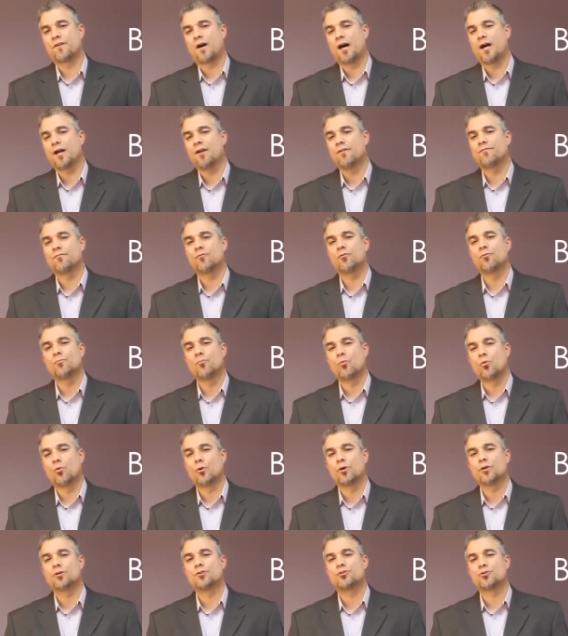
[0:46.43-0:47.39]
5 or
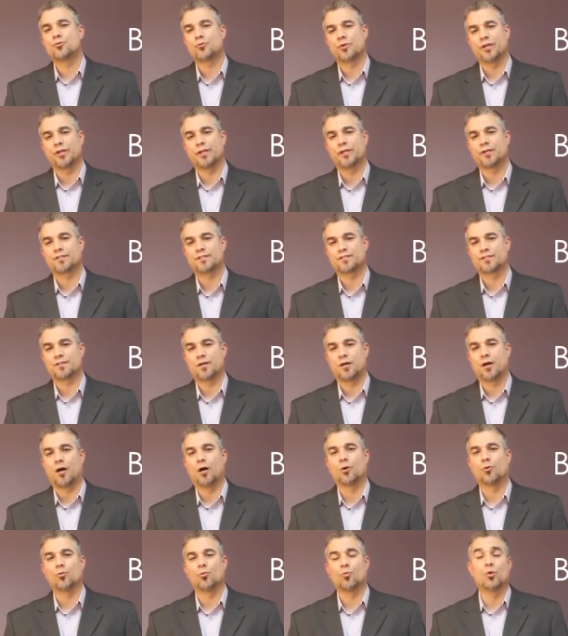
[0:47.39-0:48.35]
more drinks
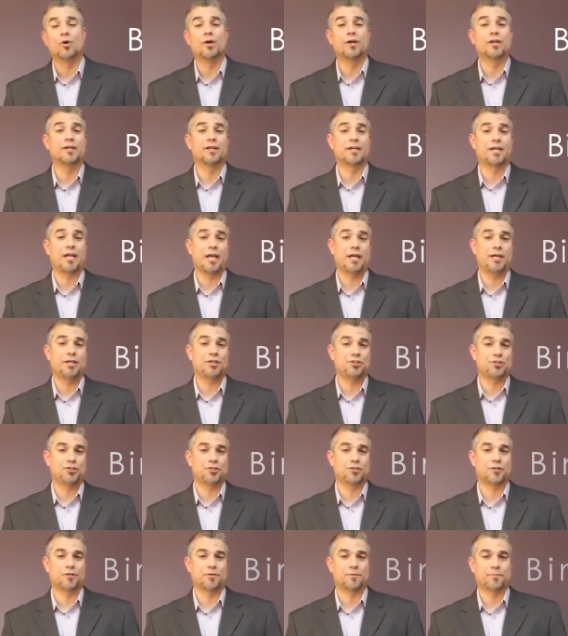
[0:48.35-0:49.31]
on one
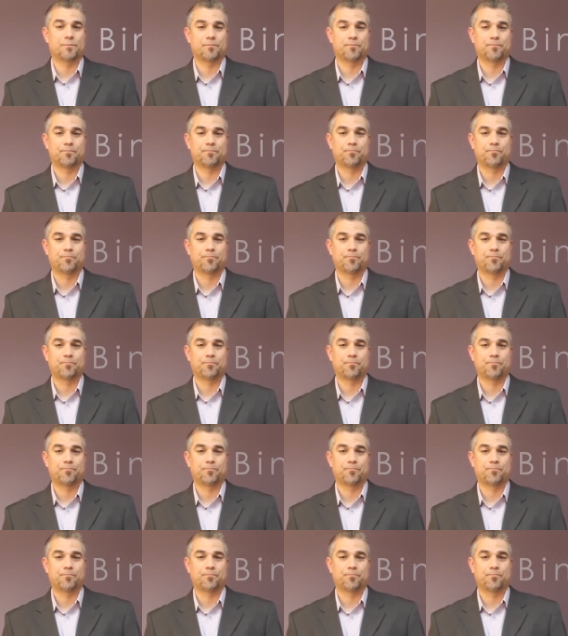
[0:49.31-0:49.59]
occasion.